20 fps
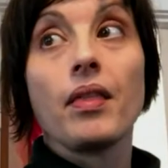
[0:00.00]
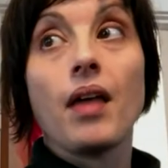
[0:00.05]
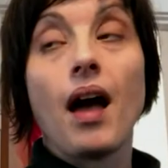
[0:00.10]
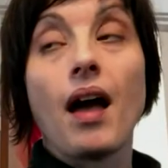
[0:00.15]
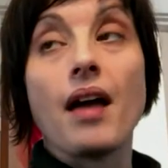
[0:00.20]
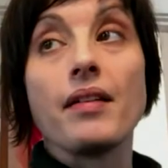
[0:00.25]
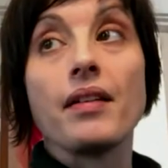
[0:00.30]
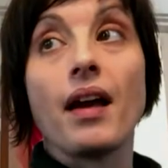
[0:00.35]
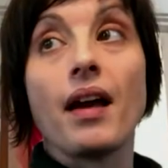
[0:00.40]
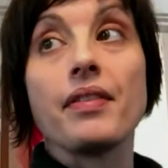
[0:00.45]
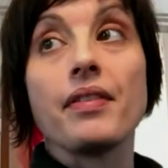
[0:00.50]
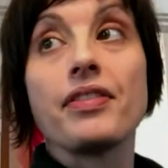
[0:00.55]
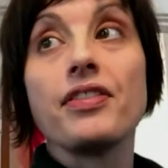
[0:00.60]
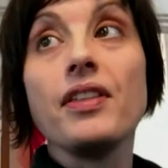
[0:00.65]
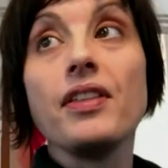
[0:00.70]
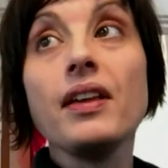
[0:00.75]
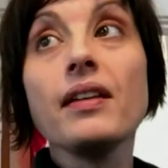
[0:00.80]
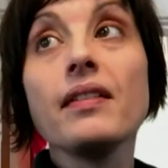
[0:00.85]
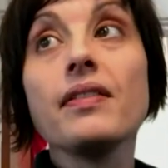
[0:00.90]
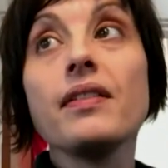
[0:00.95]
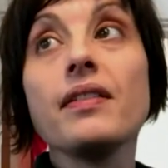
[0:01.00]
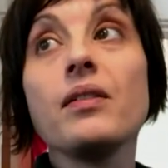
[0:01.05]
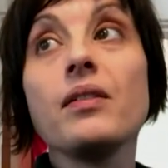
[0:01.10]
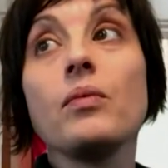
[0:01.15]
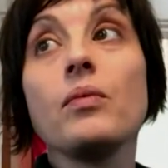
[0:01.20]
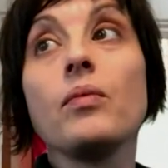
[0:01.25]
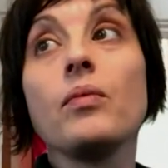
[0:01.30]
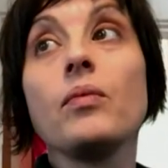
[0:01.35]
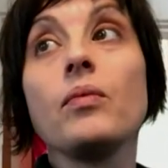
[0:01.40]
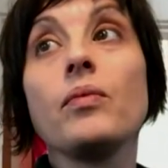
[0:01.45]
I think that
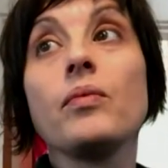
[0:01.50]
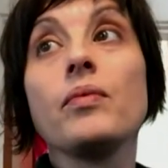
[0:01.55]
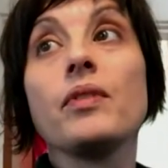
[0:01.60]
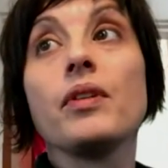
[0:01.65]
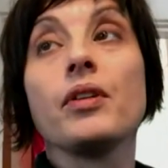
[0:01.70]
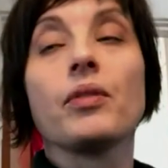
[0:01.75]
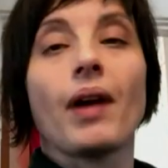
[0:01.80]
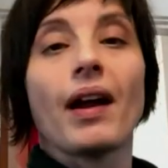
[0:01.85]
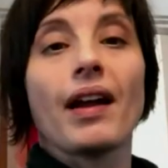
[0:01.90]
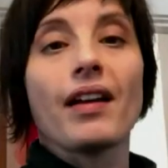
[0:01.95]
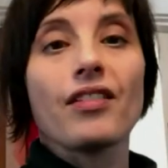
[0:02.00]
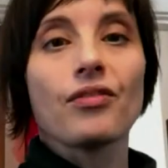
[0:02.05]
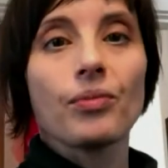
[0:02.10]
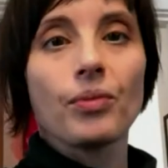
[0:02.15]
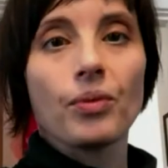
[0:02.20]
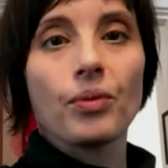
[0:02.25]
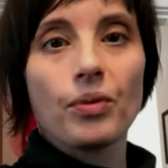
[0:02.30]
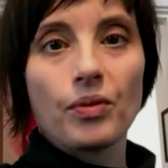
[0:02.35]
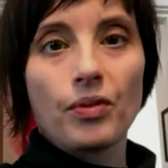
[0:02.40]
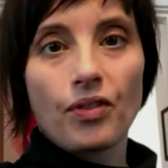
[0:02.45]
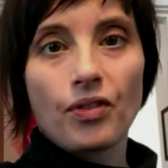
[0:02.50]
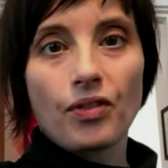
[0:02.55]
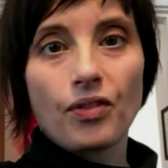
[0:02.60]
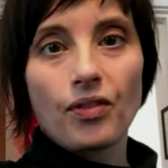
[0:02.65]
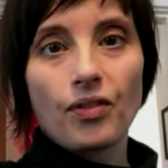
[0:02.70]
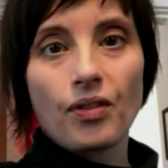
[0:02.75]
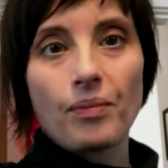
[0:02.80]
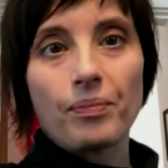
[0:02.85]
the grassroots